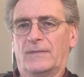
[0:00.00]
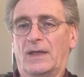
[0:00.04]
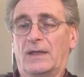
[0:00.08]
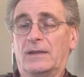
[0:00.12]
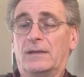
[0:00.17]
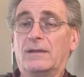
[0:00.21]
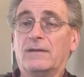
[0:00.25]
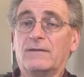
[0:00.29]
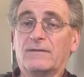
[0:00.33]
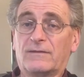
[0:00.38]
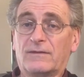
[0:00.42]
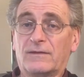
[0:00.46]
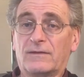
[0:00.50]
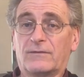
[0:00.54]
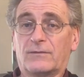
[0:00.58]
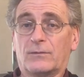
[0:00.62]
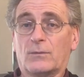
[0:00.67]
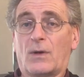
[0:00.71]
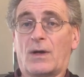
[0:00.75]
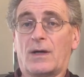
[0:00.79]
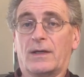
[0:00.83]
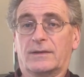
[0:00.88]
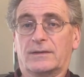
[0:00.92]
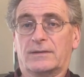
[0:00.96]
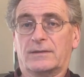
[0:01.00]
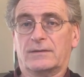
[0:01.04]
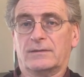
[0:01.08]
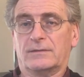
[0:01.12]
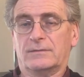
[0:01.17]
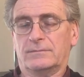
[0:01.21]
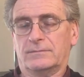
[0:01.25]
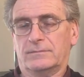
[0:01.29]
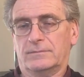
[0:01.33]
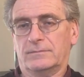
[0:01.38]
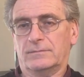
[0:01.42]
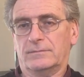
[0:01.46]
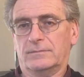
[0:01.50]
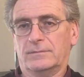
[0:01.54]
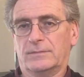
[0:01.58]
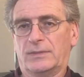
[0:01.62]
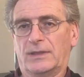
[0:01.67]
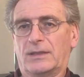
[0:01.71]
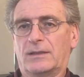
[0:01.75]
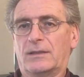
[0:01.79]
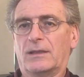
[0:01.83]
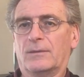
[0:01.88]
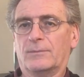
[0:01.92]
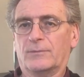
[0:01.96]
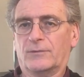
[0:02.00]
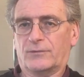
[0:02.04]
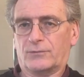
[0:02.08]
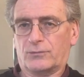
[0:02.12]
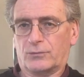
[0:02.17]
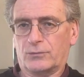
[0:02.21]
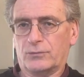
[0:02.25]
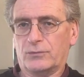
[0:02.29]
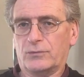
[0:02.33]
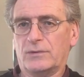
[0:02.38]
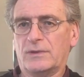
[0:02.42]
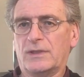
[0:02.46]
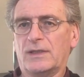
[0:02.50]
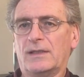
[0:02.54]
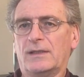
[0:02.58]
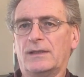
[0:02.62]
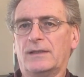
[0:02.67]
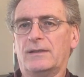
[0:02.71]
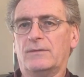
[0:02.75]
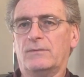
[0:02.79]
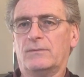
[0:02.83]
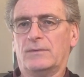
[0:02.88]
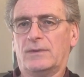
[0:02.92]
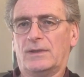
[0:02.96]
And this is what becomes really,